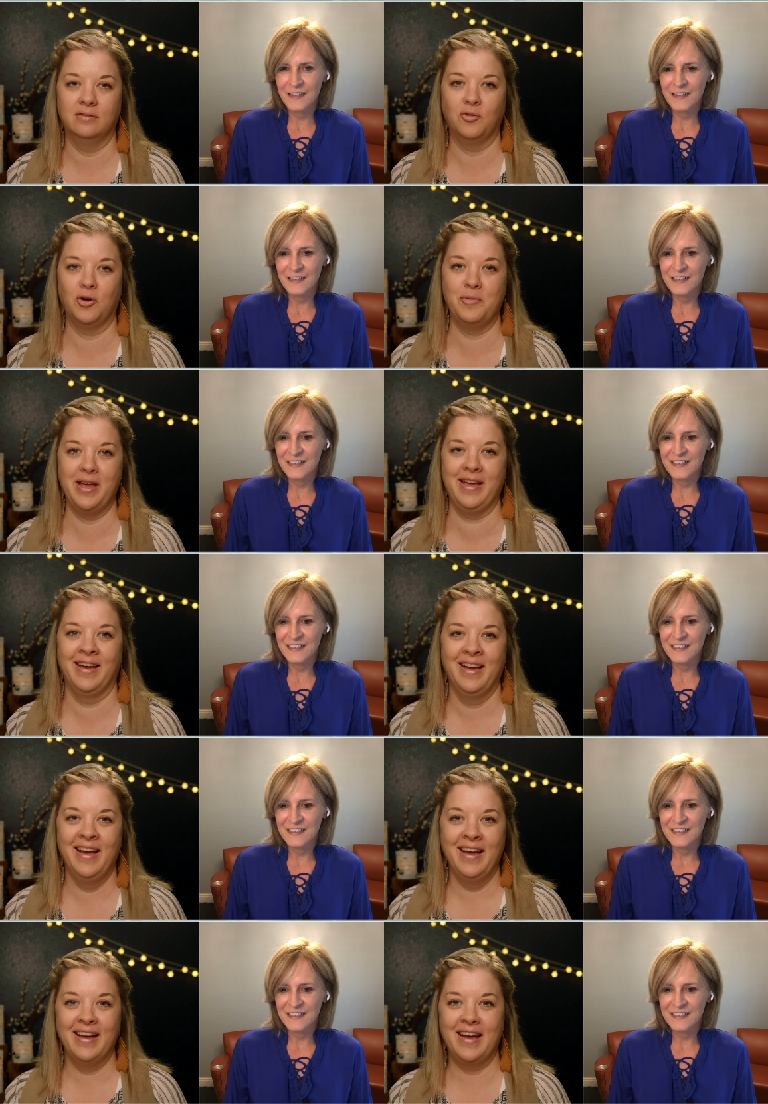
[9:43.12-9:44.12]
Speaker 1: when we
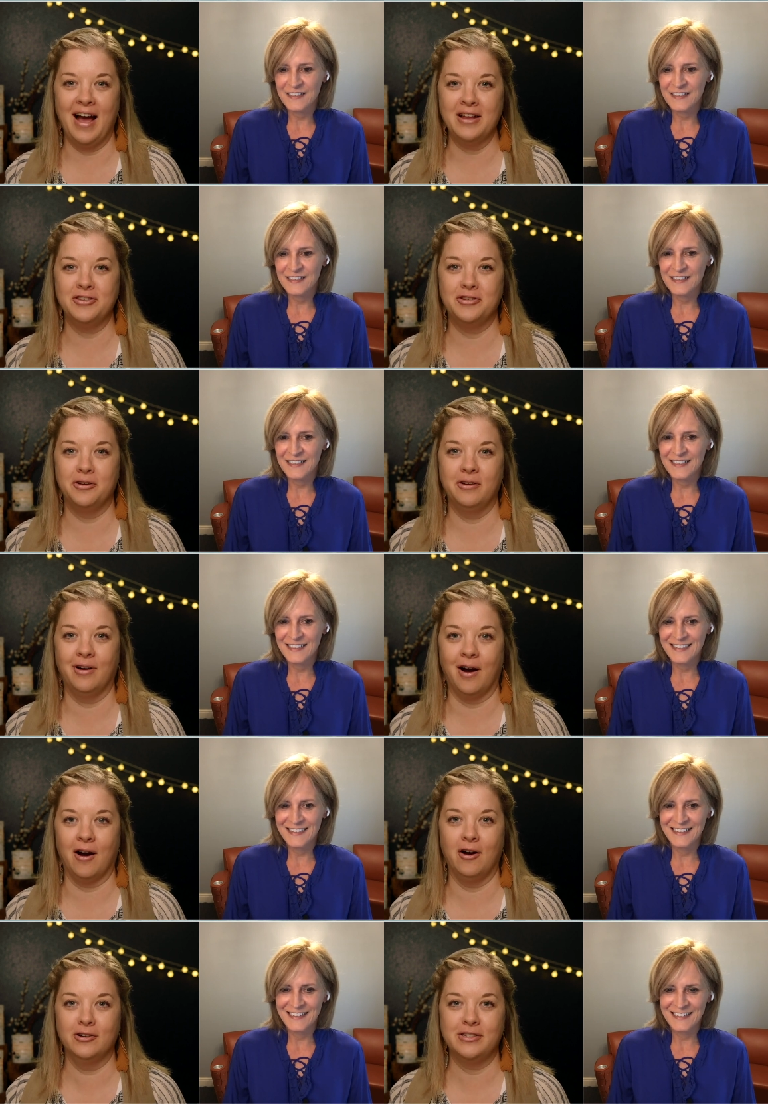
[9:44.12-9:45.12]
got to
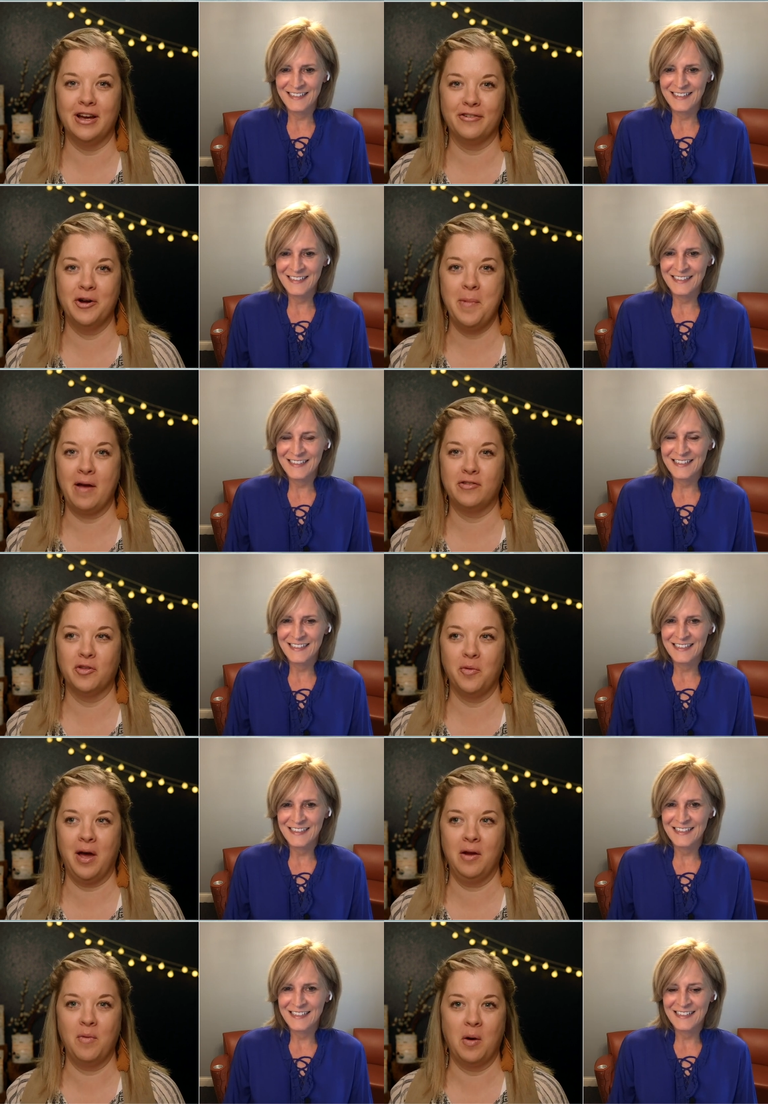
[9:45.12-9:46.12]
our hotel room after the
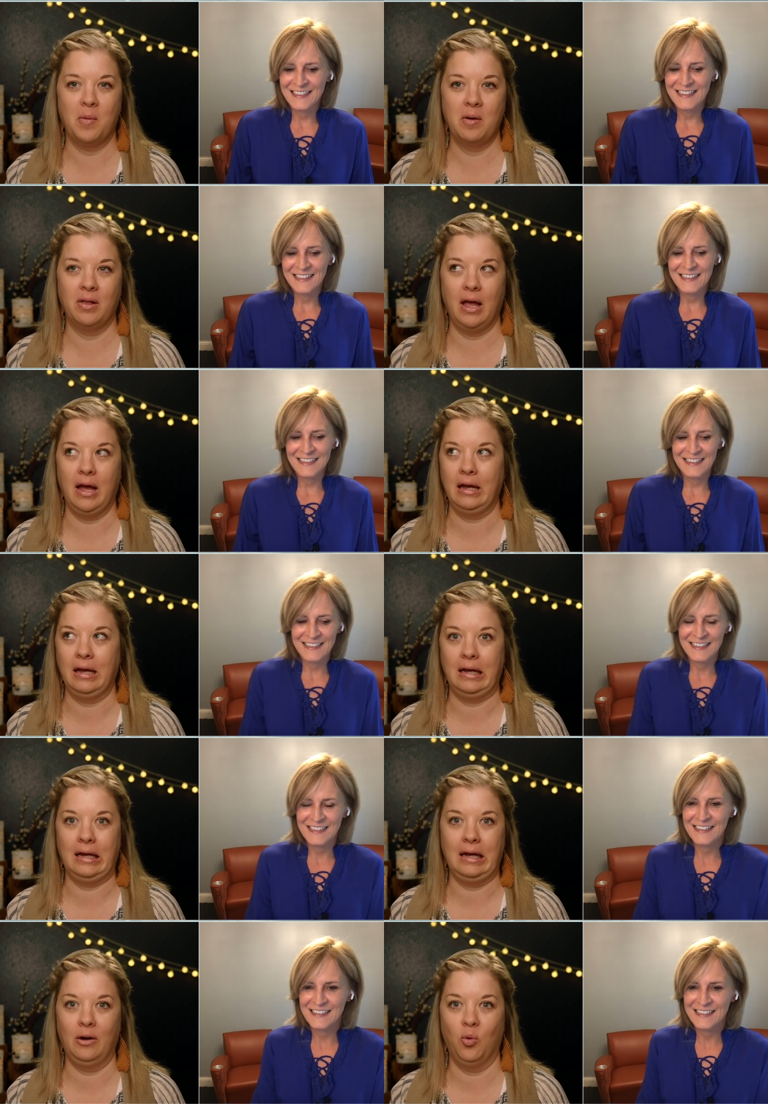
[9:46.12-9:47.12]
wedding where we were like,
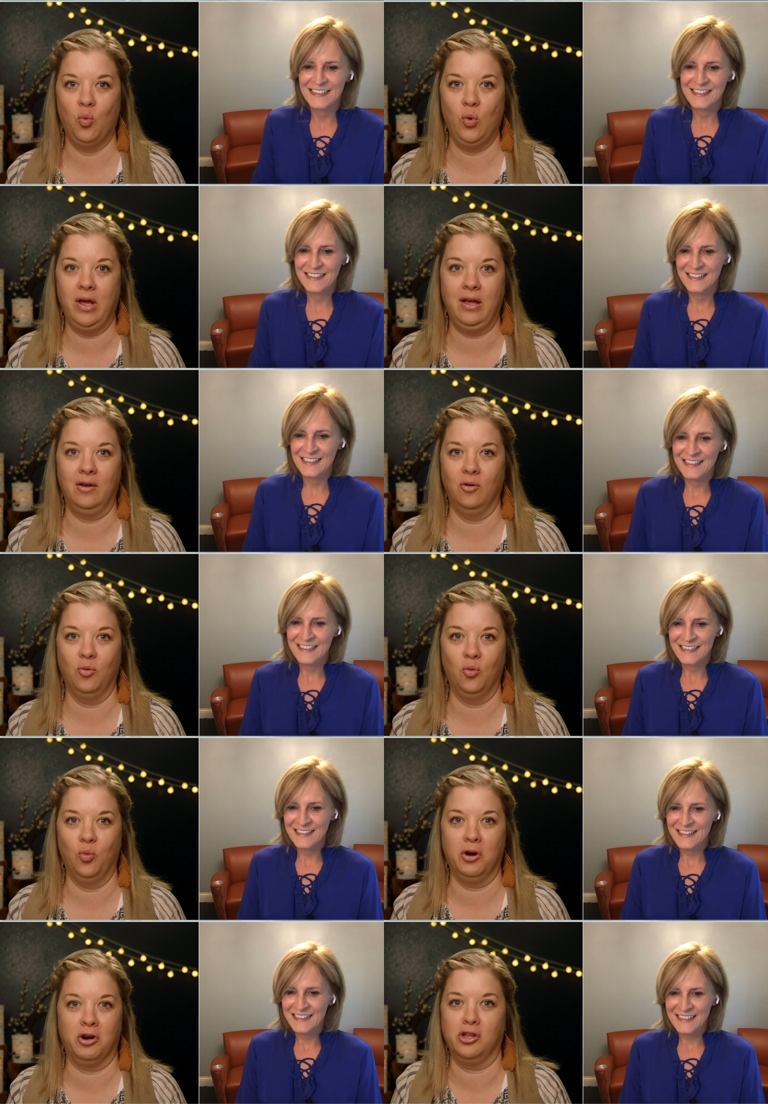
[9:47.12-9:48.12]
we
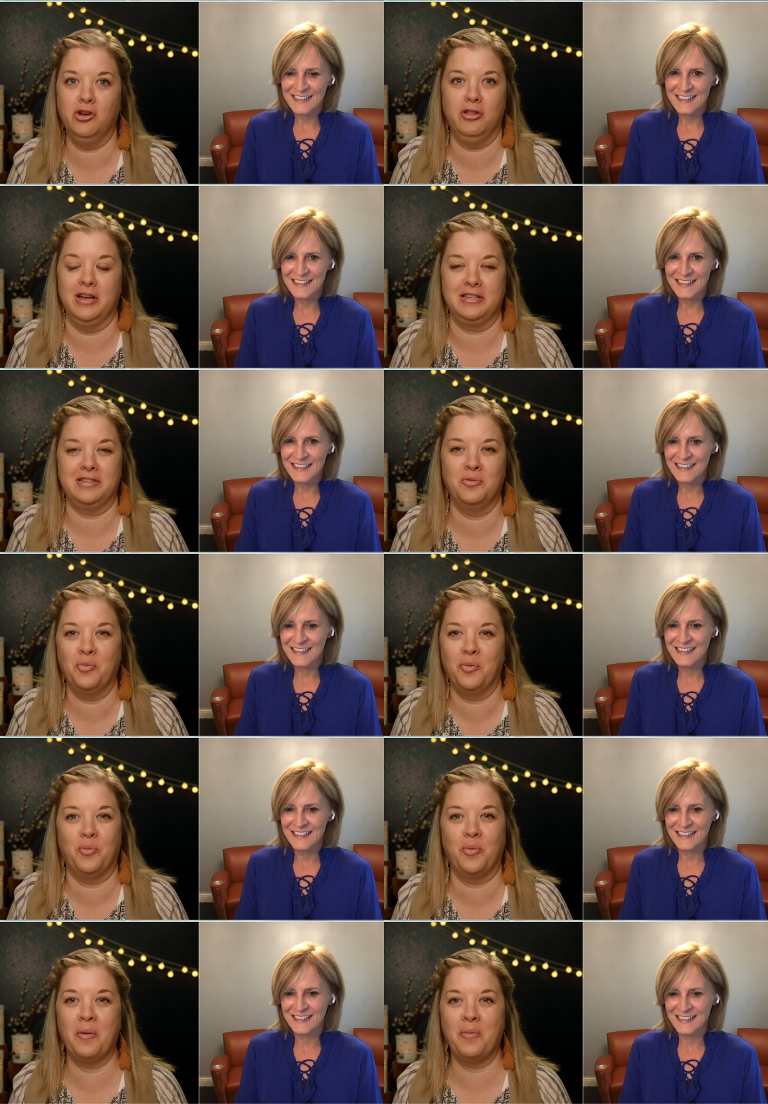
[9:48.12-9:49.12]
we're clueless,
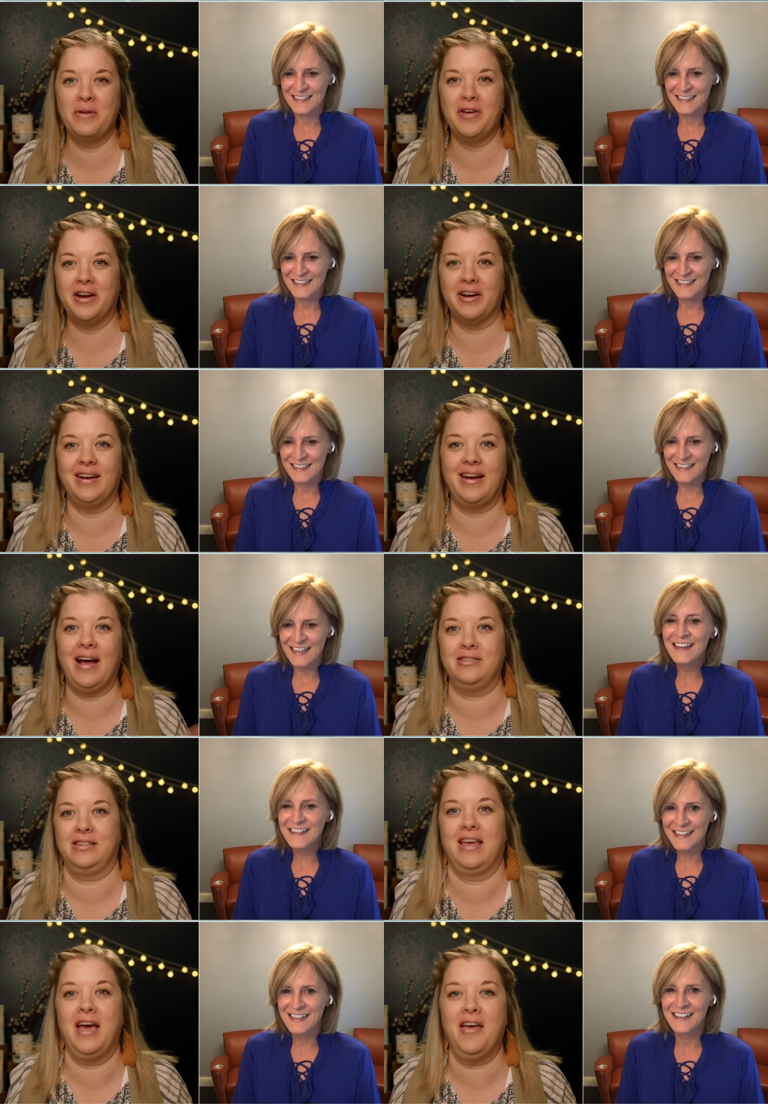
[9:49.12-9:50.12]
but we figured it out
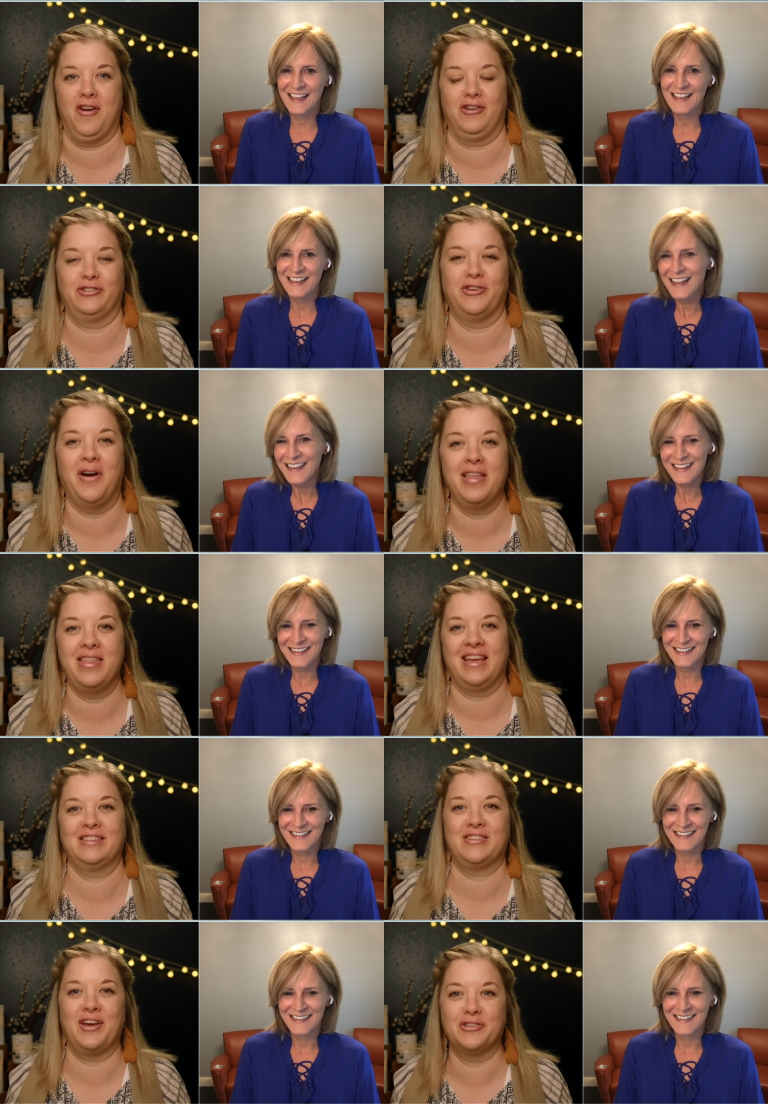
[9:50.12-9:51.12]
together. So I think
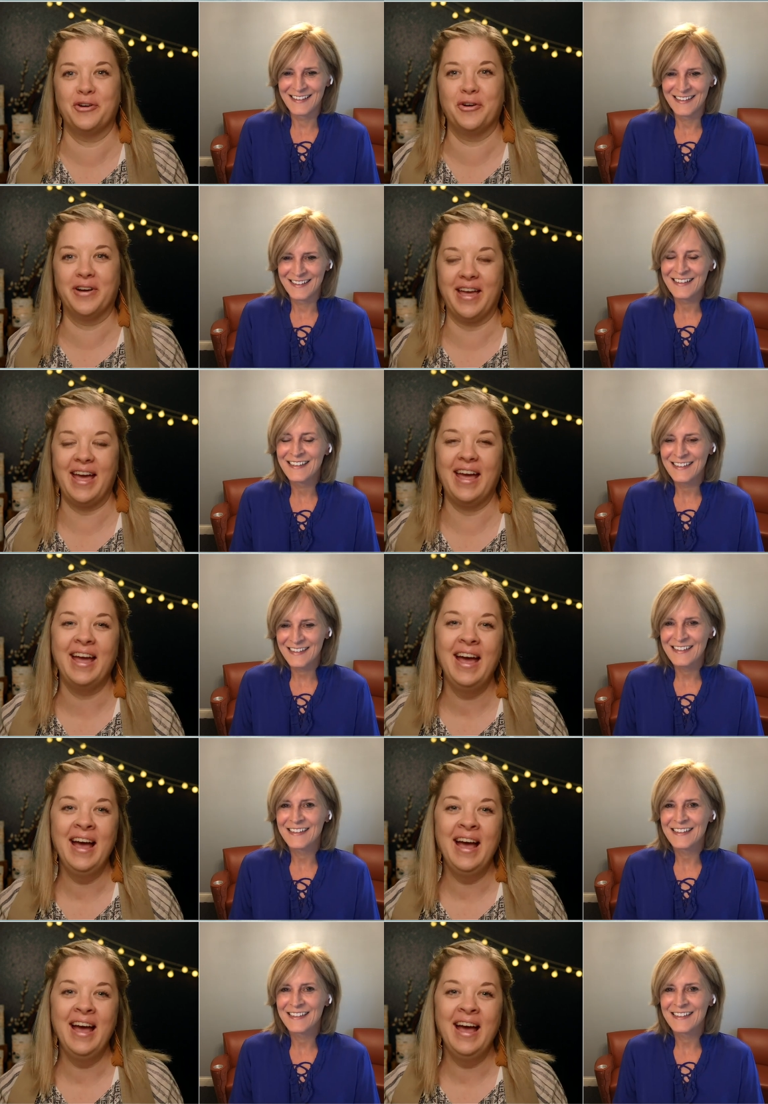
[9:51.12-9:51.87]
it's also okay